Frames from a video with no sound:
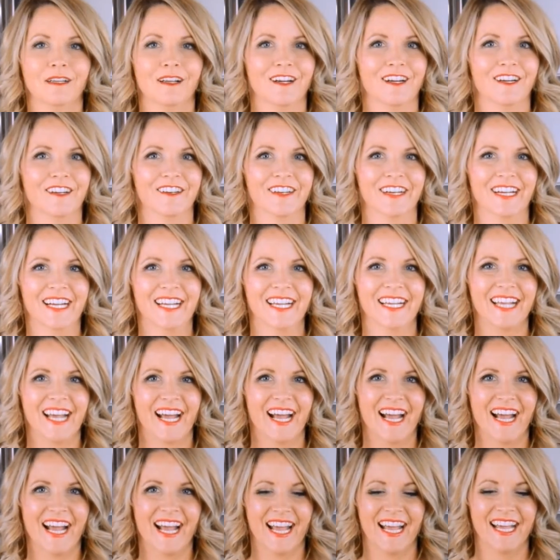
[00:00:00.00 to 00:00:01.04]
All right,
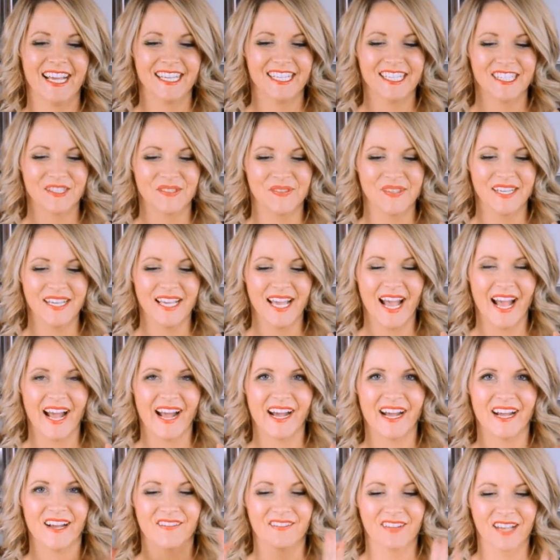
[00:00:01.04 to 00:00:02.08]
guys, we
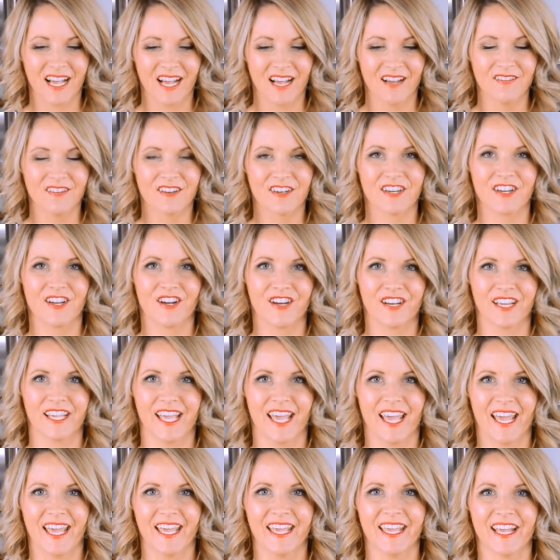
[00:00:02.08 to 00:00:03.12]
have covered our
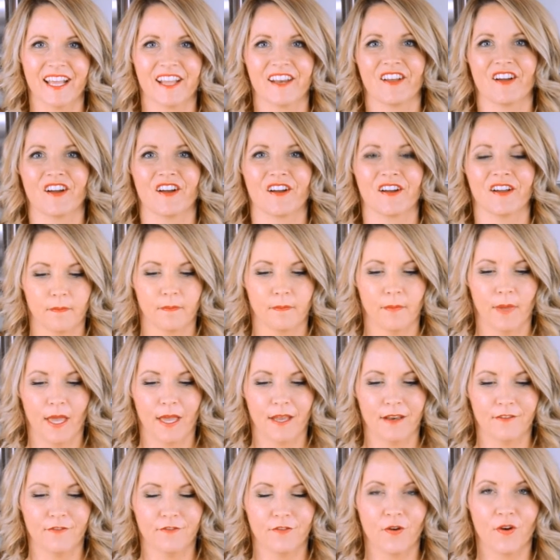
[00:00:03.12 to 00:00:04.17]
cake in our
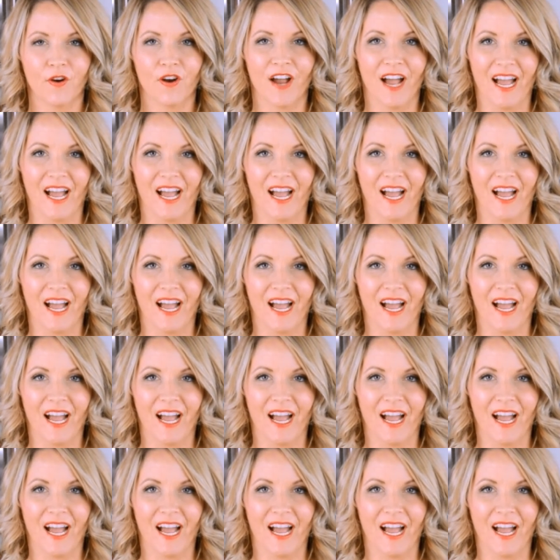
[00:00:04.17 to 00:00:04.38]
petit four